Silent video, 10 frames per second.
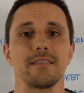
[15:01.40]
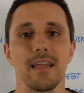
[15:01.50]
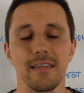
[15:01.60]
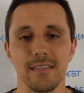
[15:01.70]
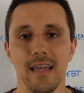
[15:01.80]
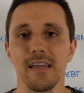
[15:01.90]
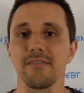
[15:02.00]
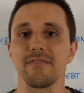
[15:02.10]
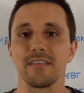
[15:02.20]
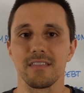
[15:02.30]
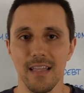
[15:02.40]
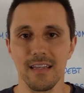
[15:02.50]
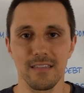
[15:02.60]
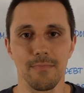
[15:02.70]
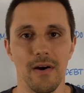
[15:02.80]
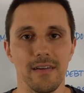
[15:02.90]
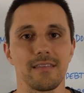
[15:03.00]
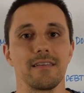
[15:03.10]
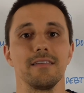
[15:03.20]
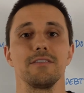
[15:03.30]
stay safe, stay
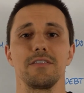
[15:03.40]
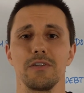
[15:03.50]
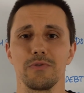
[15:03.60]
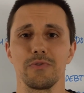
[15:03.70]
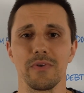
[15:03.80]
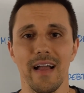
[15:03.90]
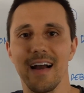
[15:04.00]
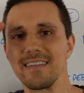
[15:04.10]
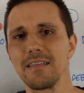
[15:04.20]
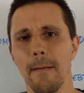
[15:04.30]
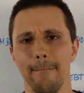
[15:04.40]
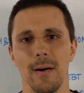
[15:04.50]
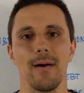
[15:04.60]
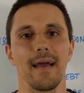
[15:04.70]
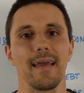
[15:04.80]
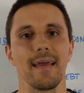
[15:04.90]
smart. See you soon guys, bye bye.